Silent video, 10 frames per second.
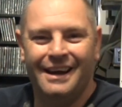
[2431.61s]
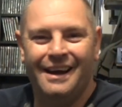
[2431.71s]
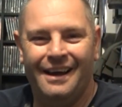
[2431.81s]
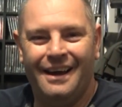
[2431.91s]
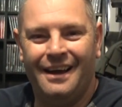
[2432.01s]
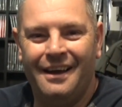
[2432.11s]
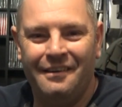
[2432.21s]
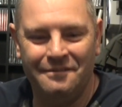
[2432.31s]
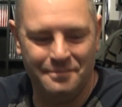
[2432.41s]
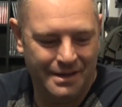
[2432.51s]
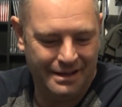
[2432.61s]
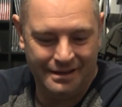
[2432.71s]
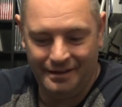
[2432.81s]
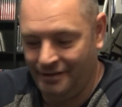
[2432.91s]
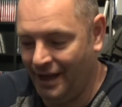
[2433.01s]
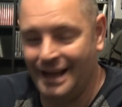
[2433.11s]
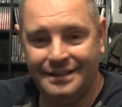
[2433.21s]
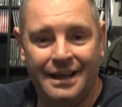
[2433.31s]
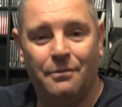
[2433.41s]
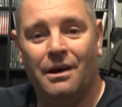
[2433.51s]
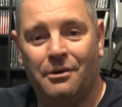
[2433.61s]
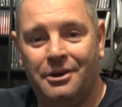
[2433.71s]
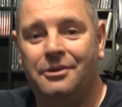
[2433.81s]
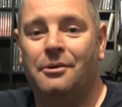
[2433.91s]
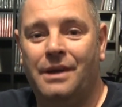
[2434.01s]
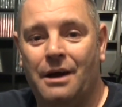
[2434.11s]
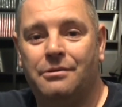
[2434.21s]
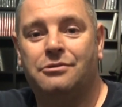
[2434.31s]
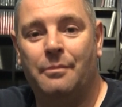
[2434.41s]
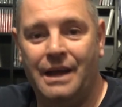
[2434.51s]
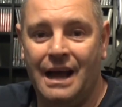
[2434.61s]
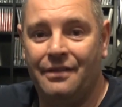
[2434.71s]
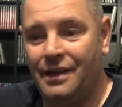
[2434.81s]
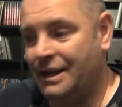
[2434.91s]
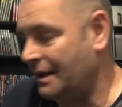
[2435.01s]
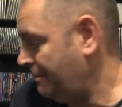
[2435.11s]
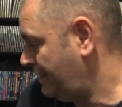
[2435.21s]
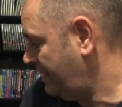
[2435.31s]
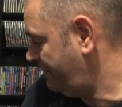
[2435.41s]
That is it. What I'm going to do now is go behind the camera